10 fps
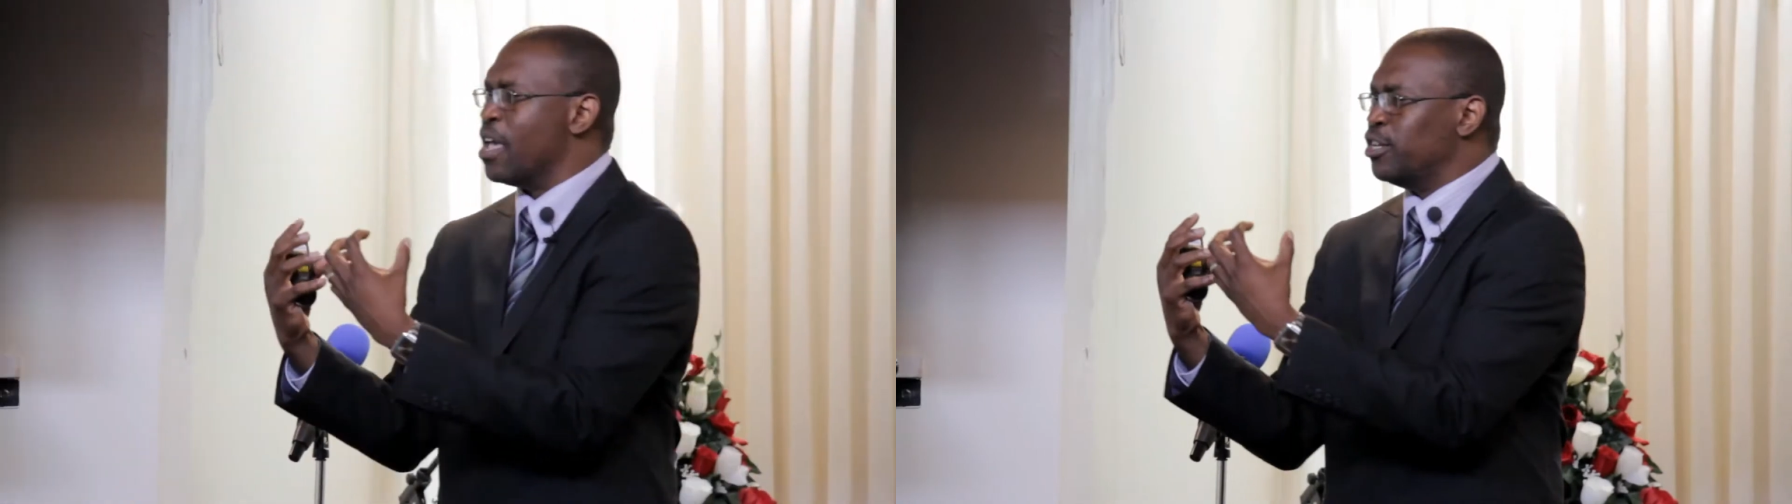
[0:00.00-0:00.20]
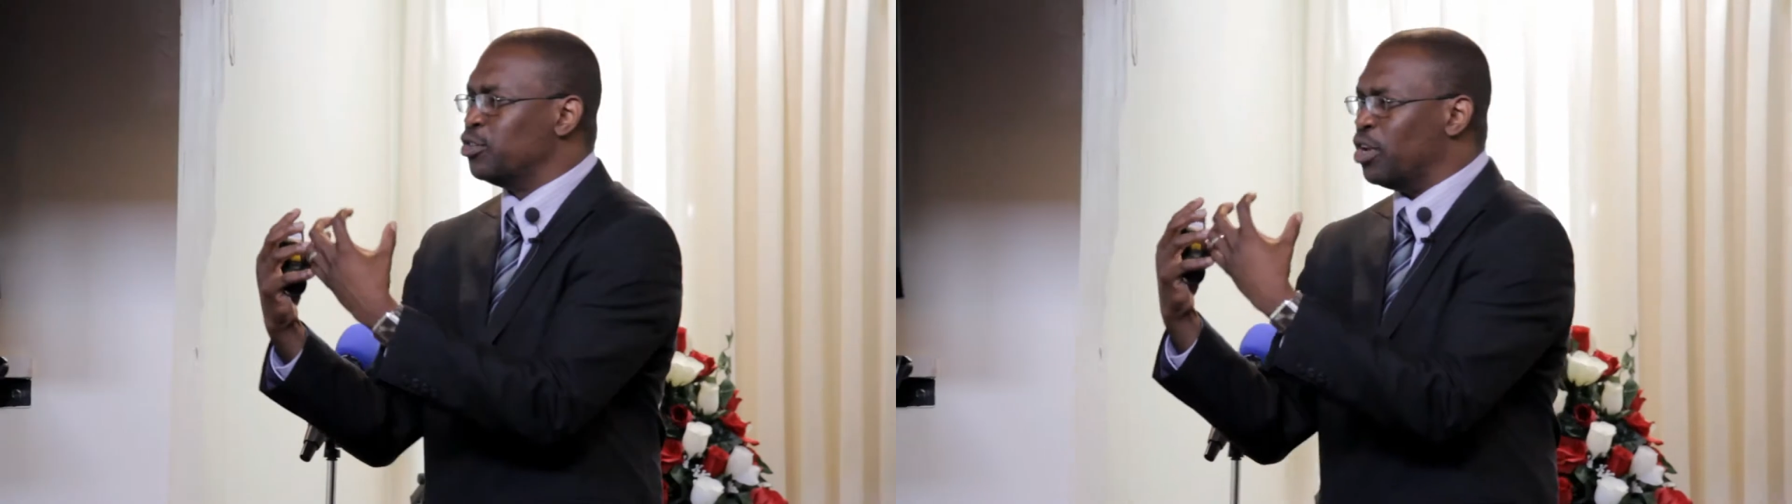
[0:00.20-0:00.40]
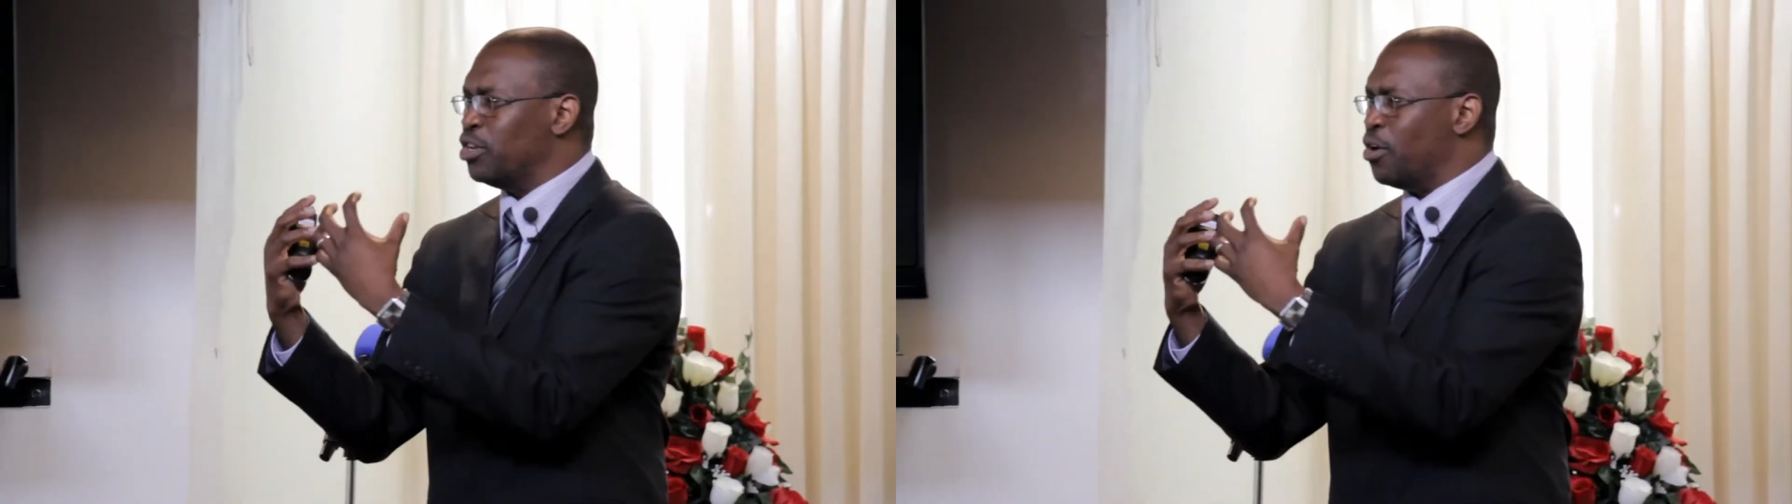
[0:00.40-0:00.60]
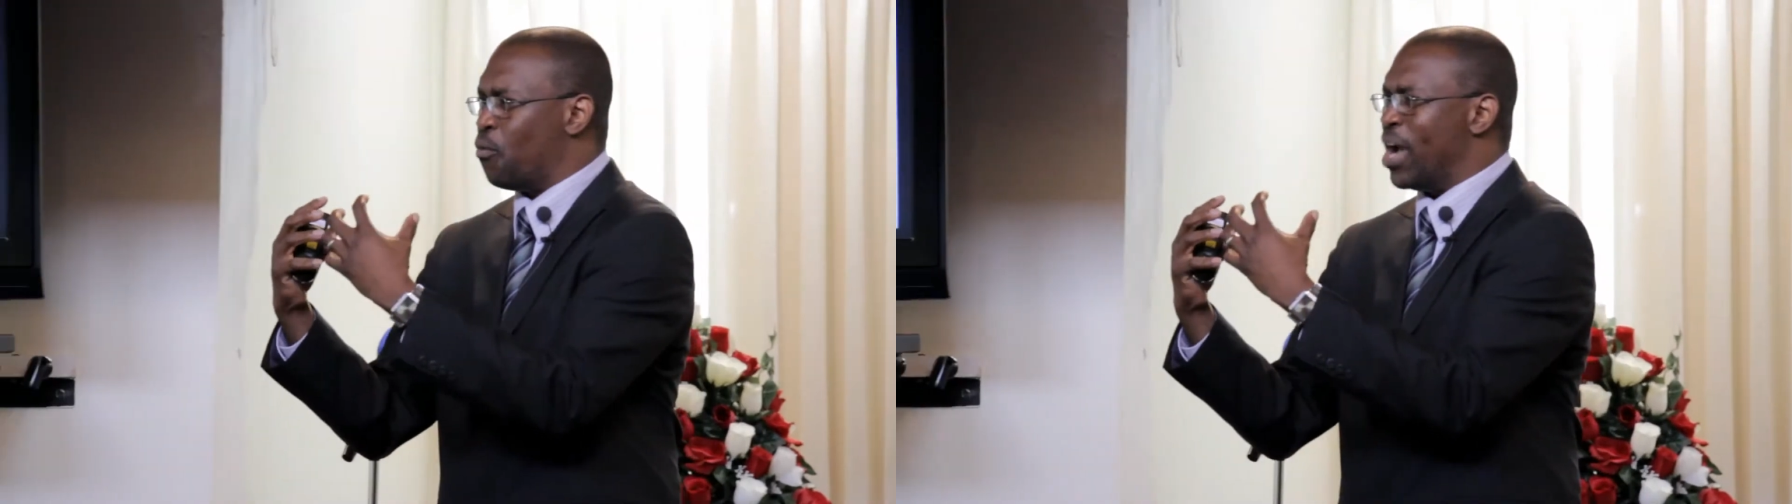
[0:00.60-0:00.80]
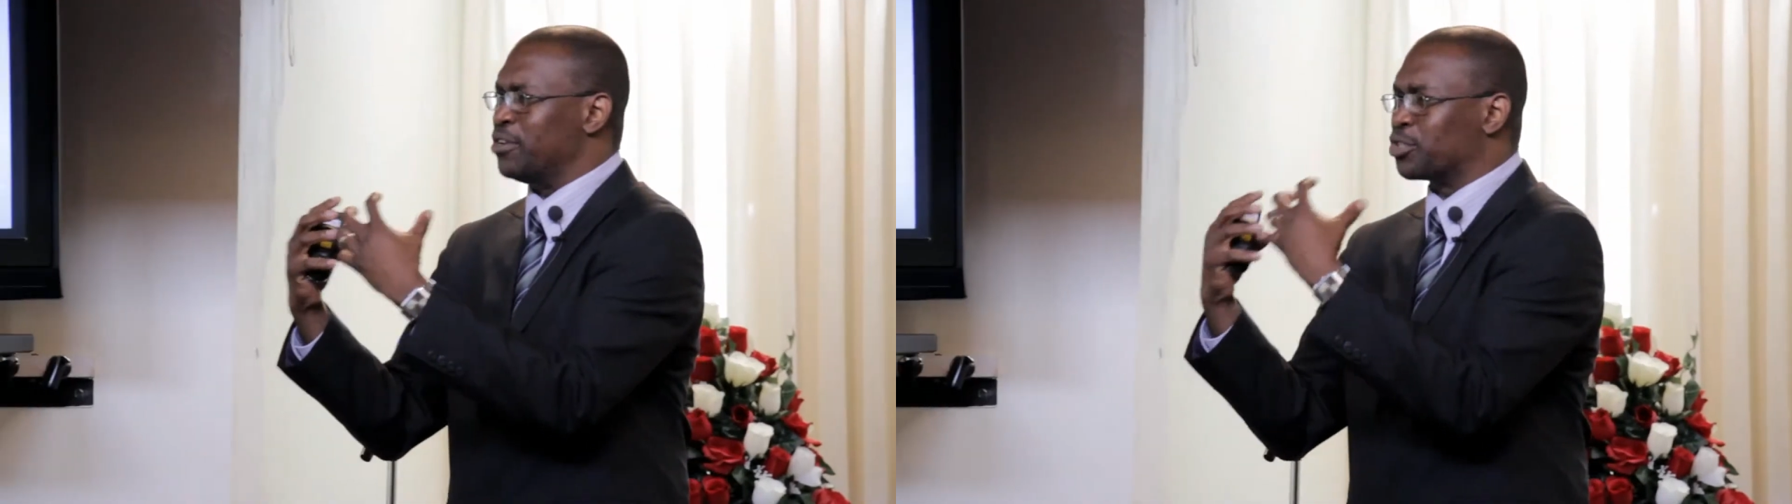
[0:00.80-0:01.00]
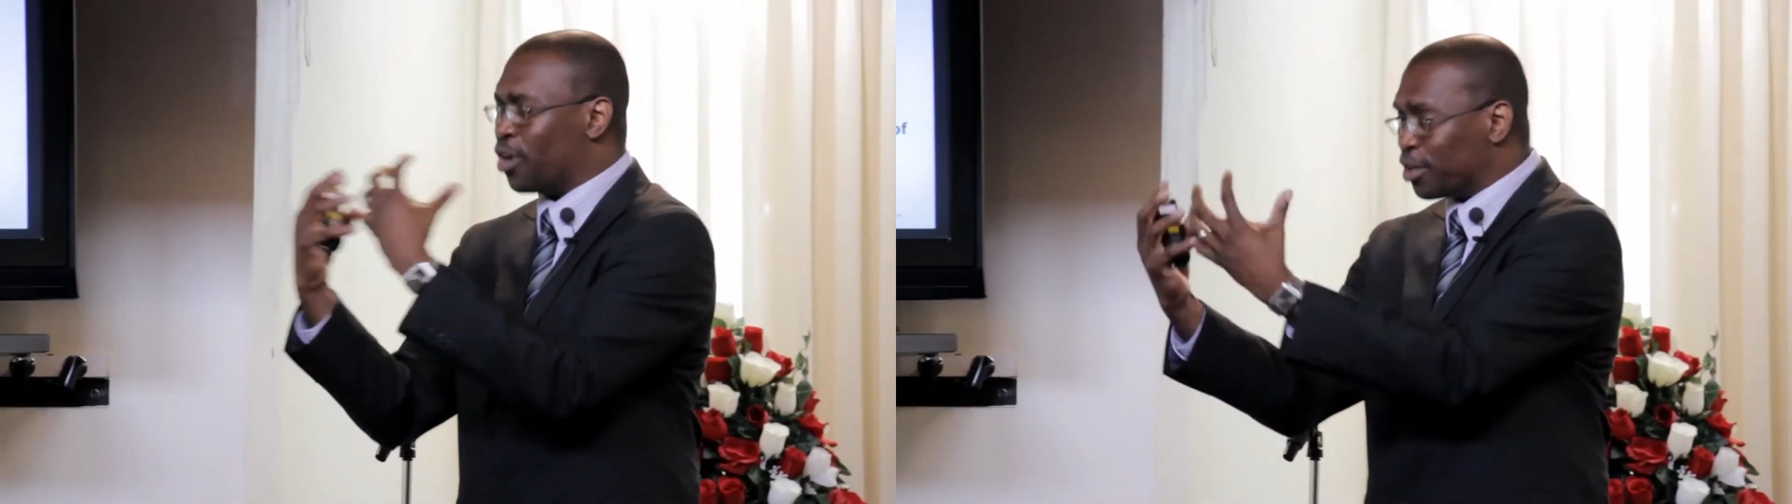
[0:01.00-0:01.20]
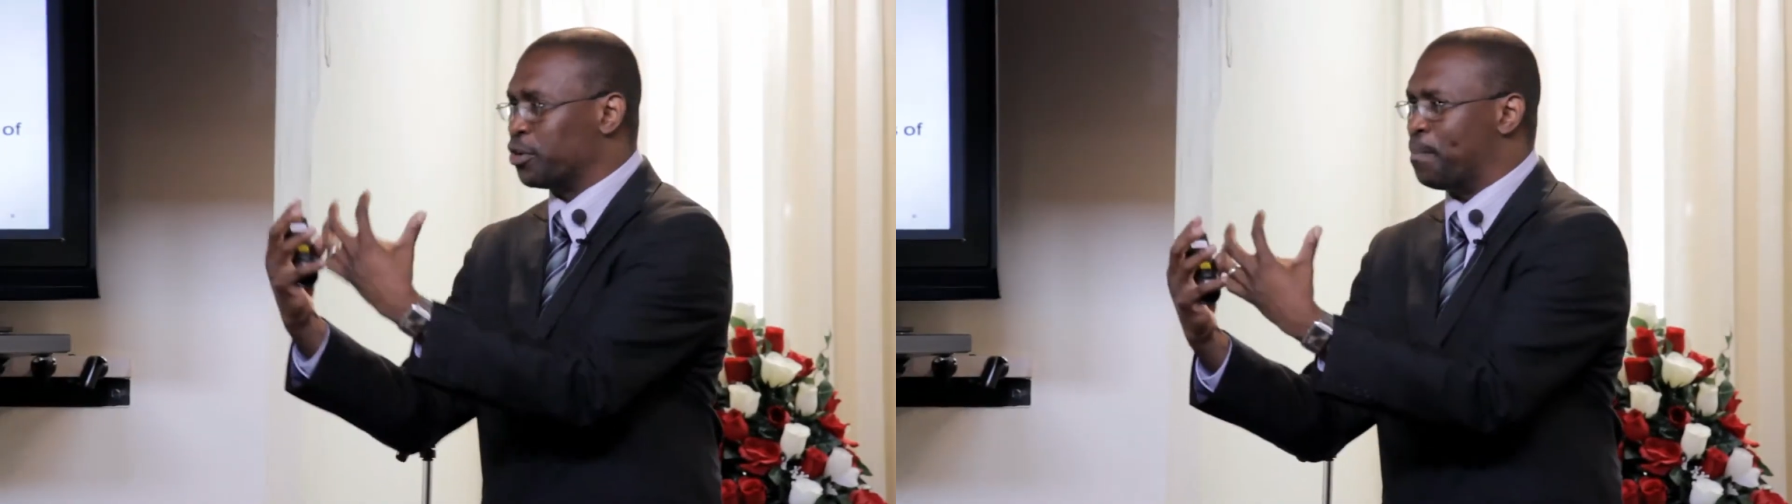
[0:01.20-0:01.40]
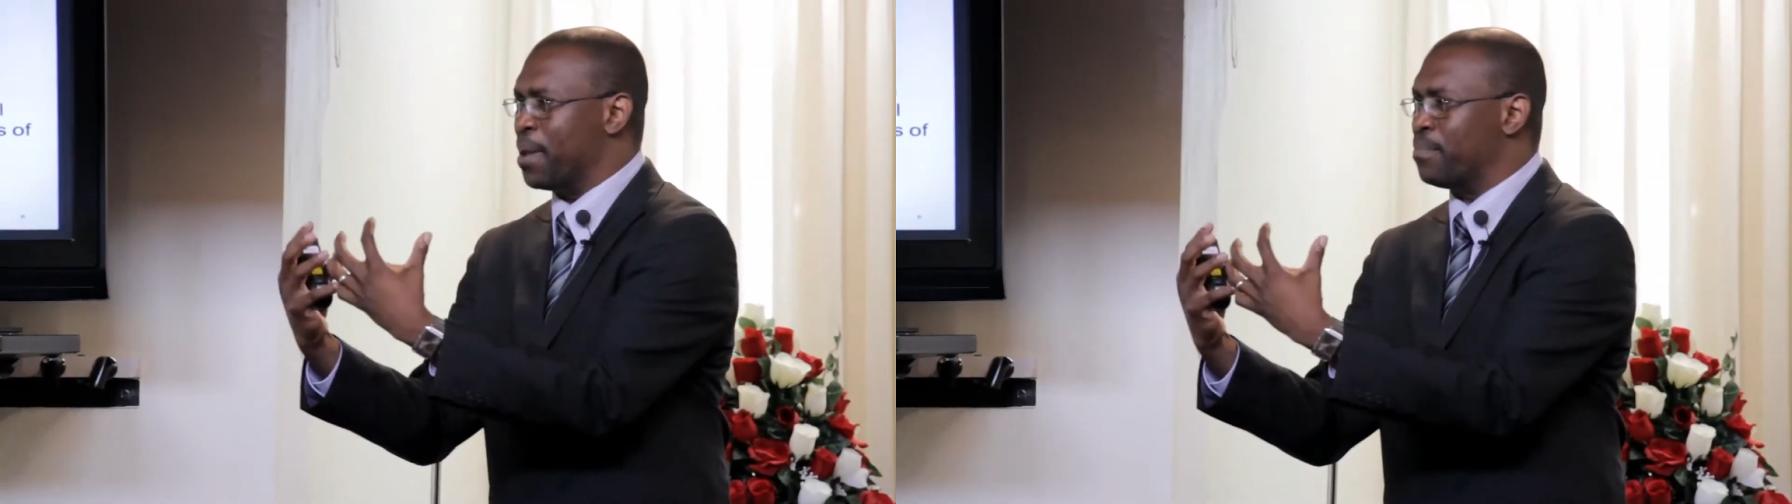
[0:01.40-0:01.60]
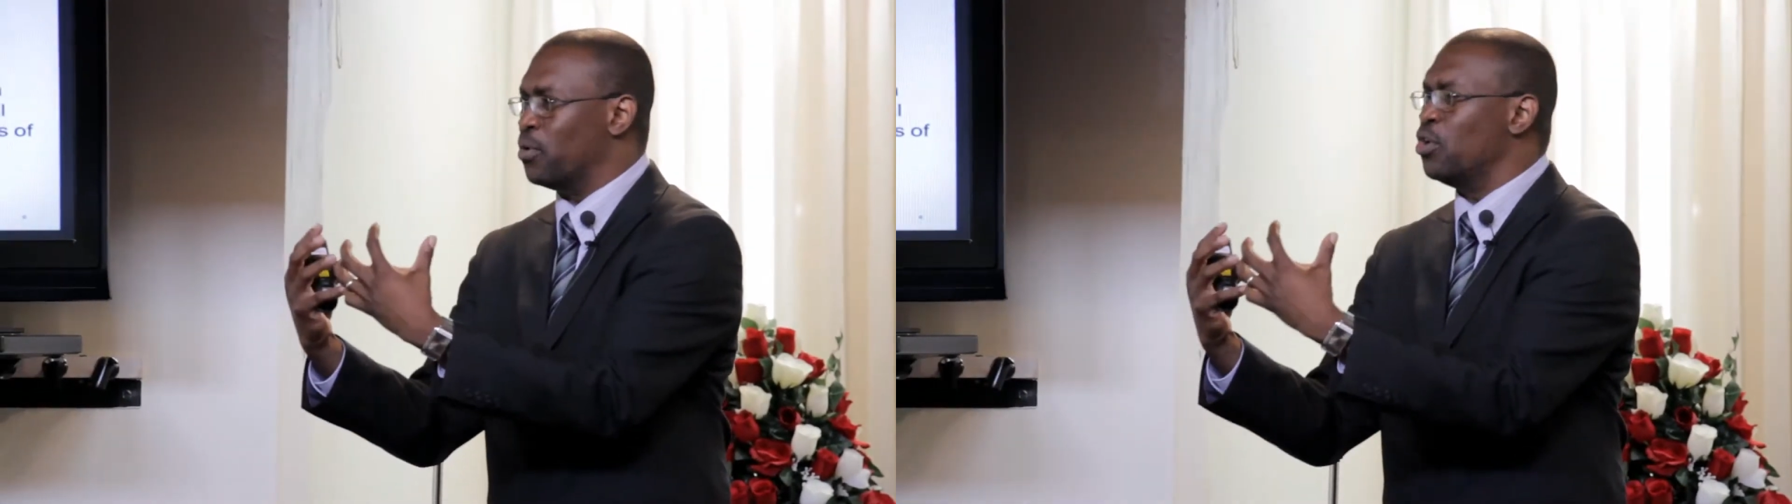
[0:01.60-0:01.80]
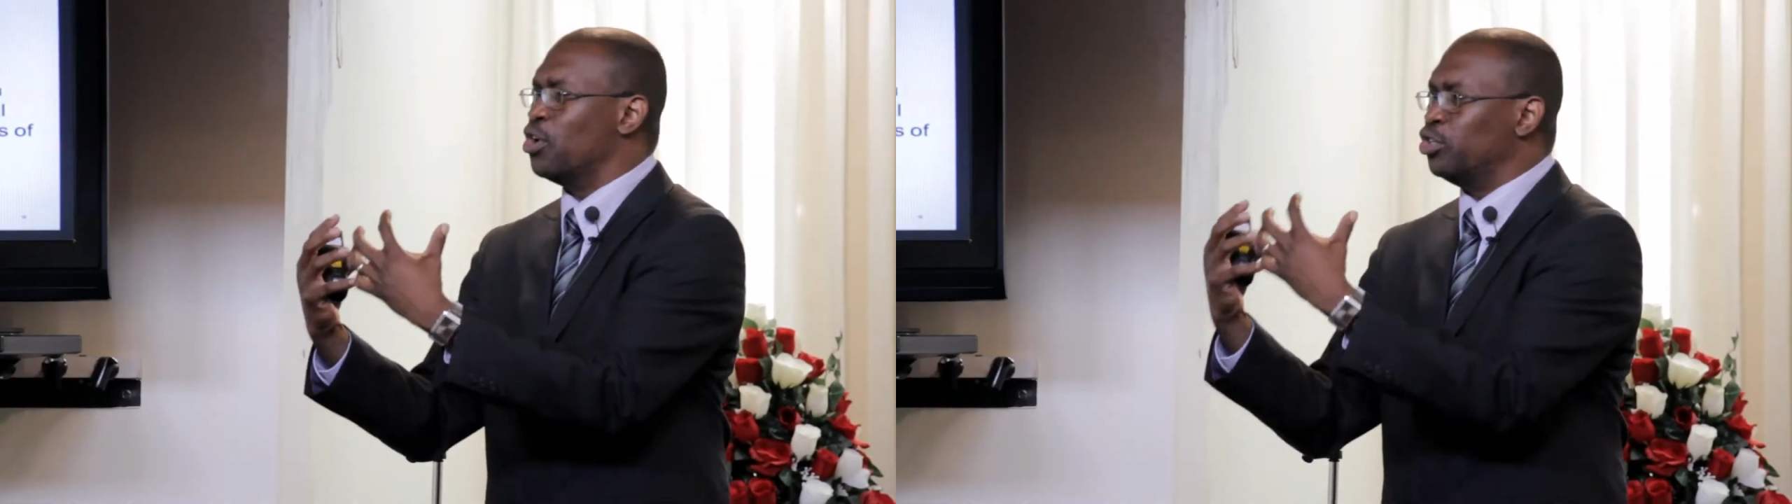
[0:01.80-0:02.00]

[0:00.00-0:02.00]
You, when you talk to people,